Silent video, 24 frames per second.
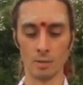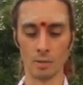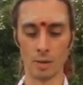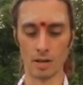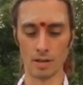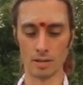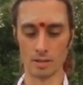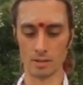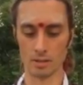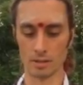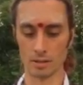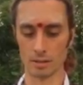
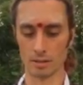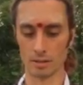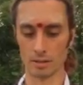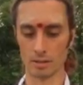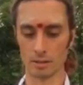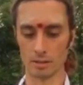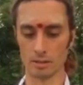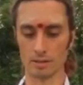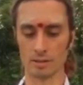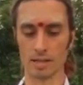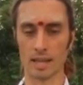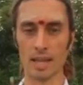When
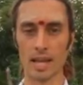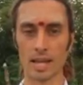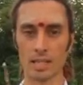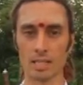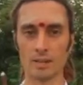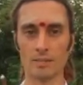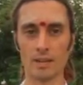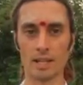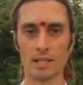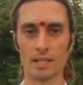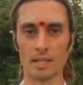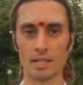
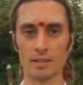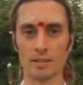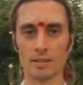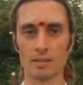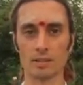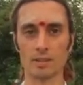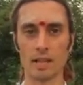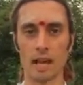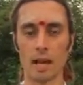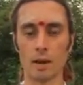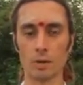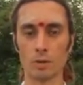Sadashiva tells
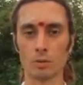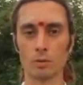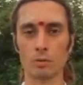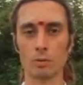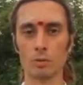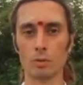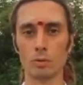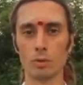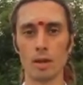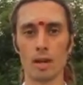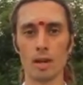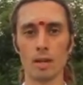us how
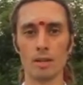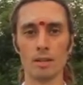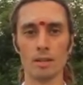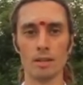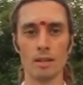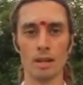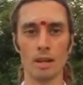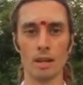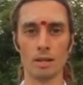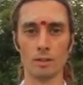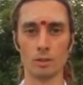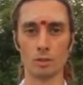to do a
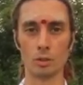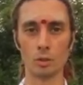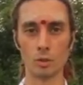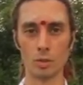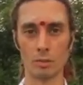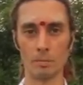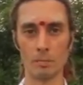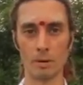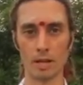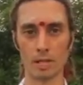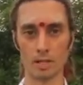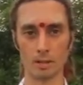
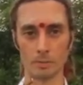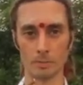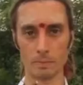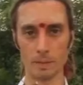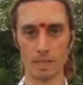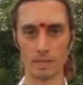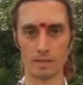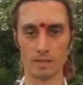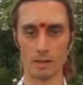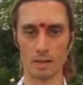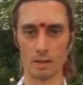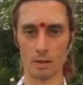toothbrush
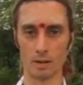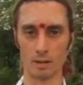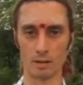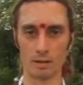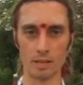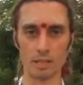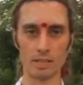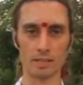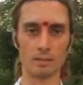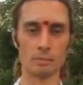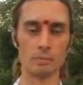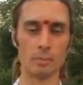based
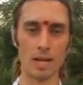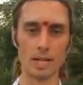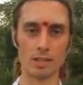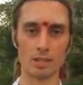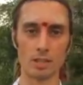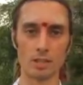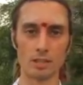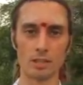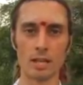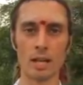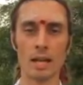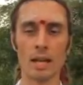on these
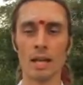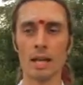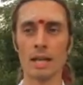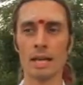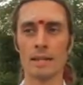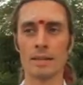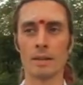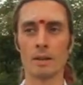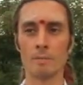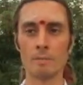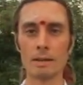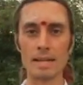branches.
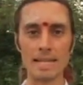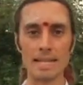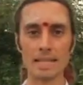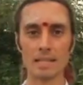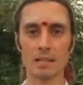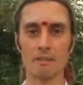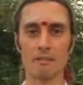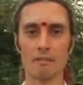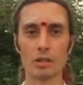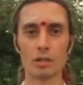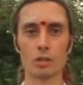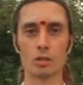There are many
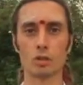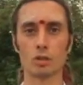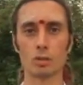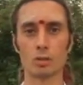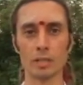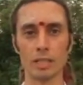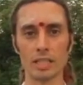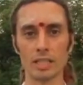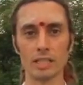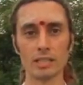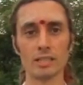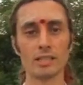different
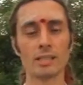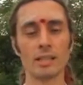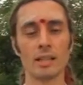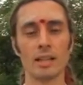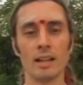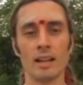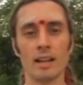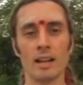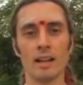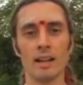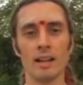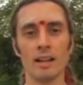trees.
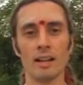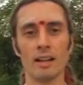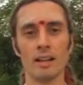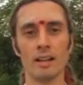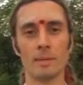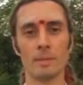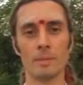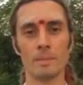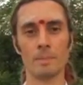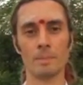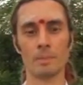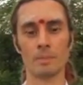
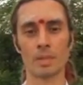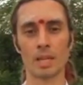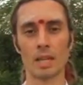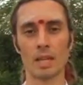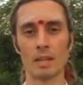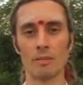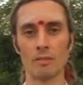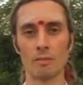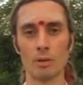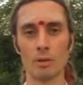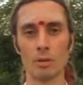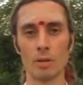
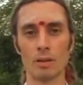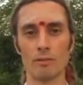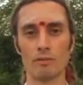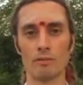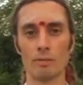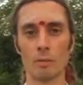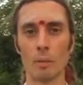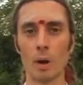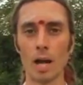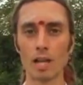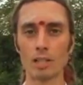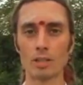If you
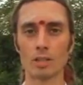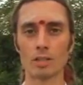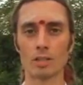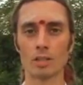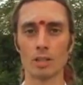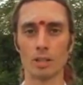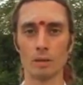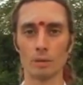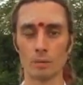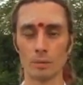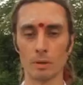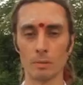have
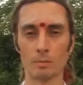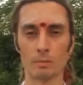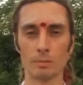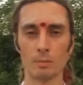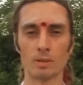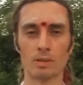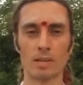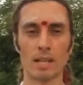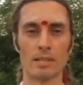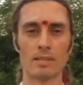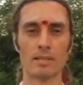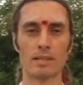watched
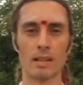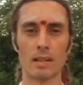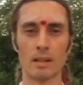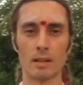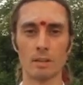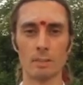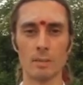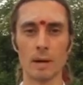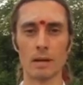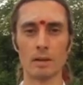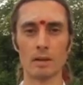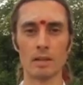
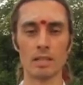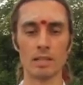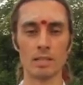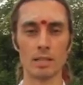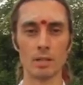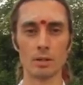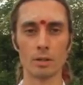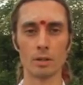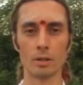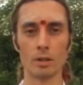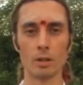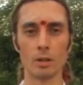satsang about a
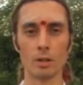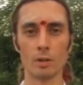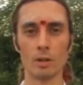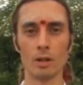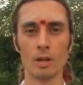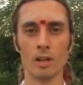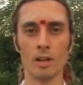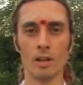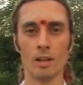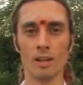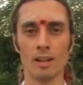year ago,